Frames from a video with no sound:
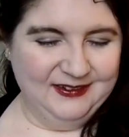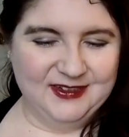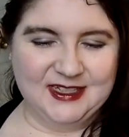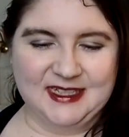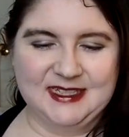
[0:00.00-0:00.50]

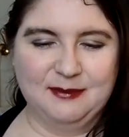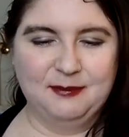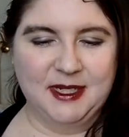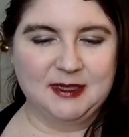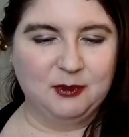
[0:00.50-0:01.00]
Just
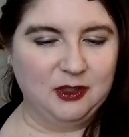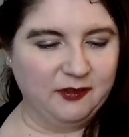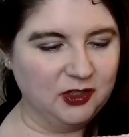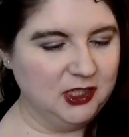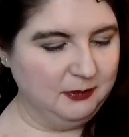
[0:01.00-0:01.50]
picked a ball. I've
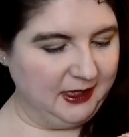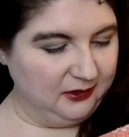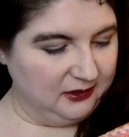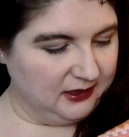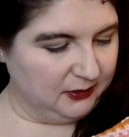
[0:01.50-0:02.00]
got two
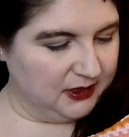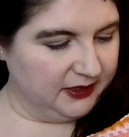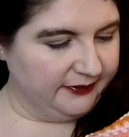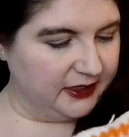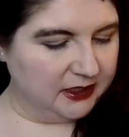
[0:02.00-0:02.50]
panels. That was the
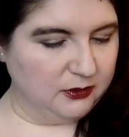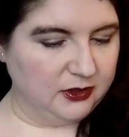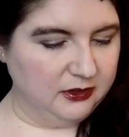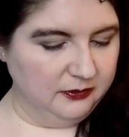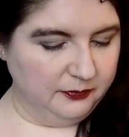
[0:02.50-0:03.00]
first one.